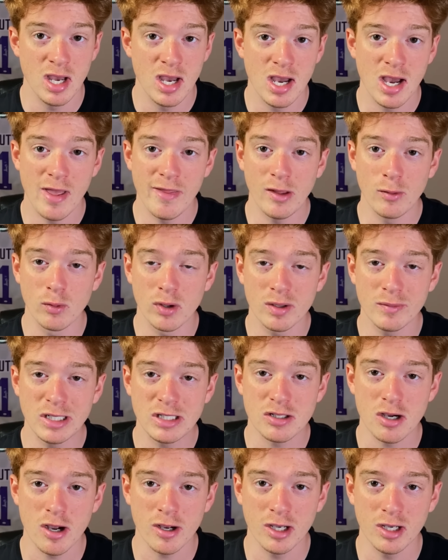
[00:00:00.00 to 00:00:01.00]
And then we're going to be
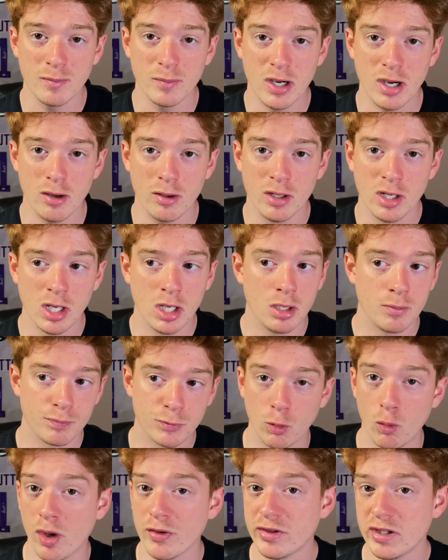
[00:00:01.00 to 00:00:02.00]
talking about
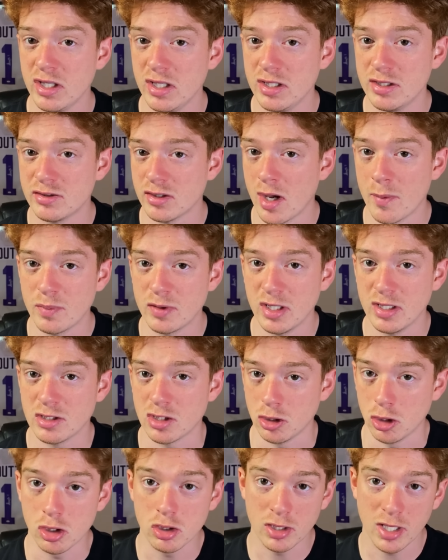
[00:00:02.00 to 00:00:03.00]
what these updates
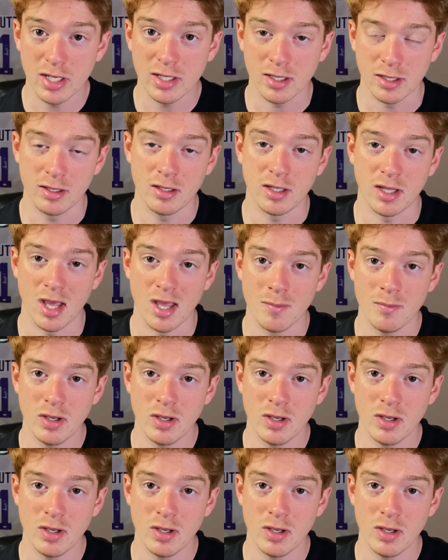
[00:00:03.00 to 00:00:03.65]
look like in game.